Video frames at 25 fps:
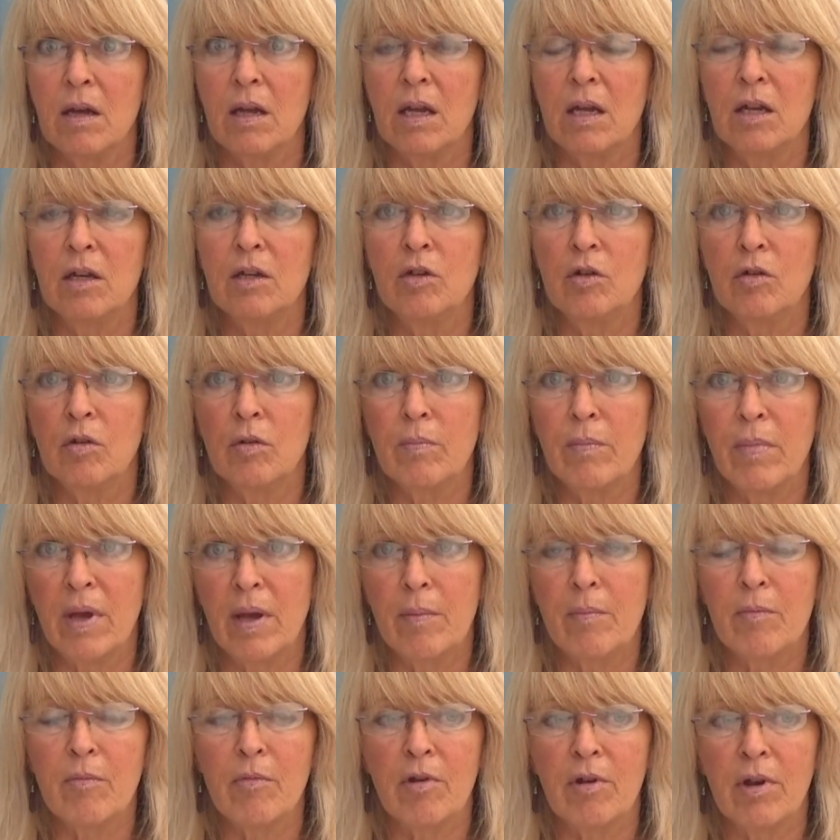in your
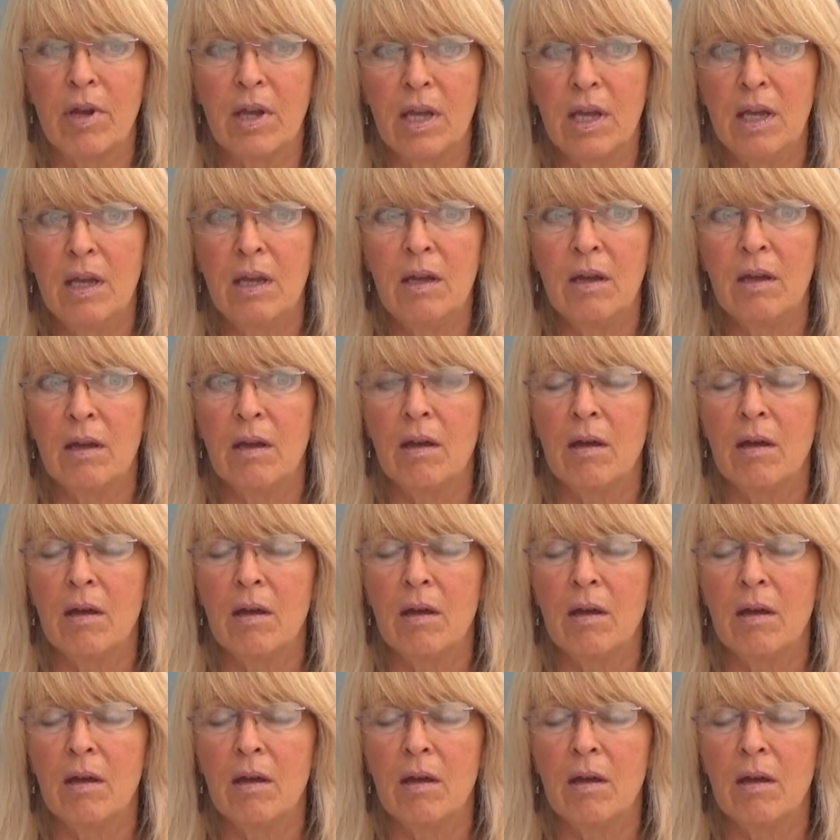memory,